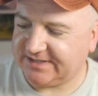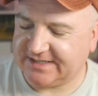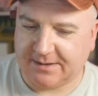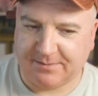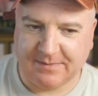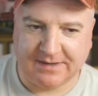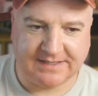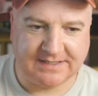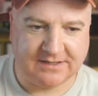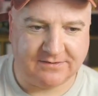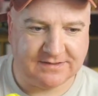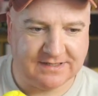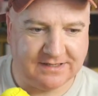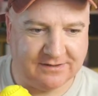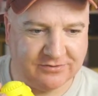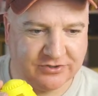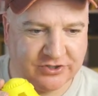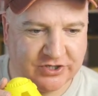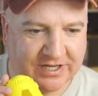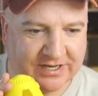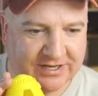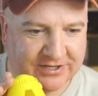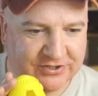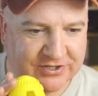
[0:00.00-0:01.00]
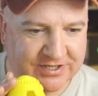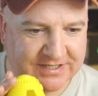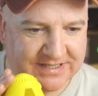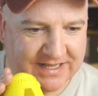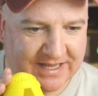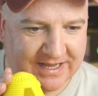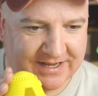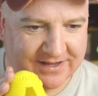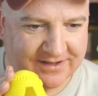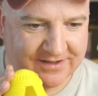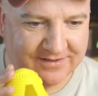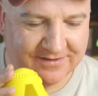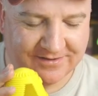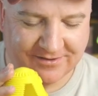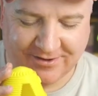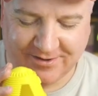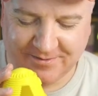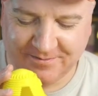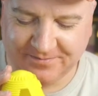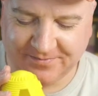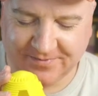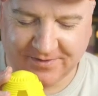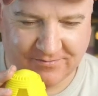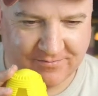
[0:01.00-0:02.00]
set myself little challenges like
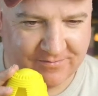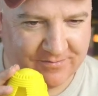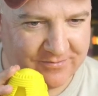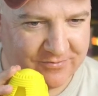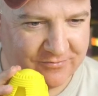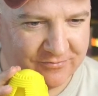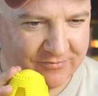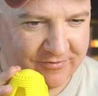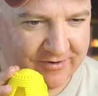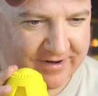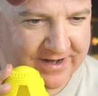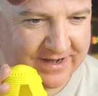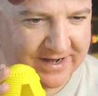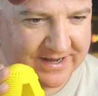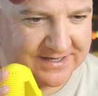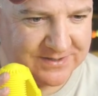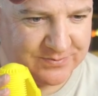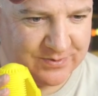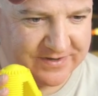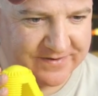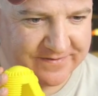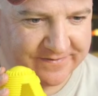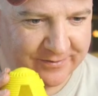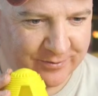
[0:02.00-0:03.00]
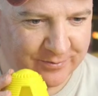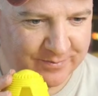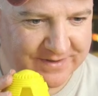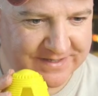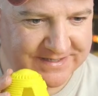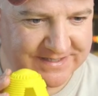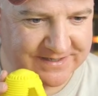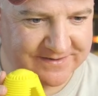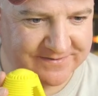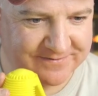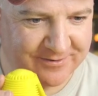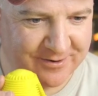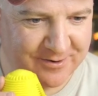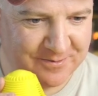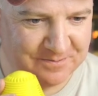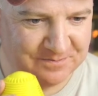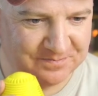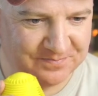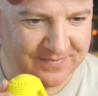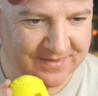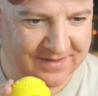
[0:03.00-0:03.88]
um, recognize which film this is from.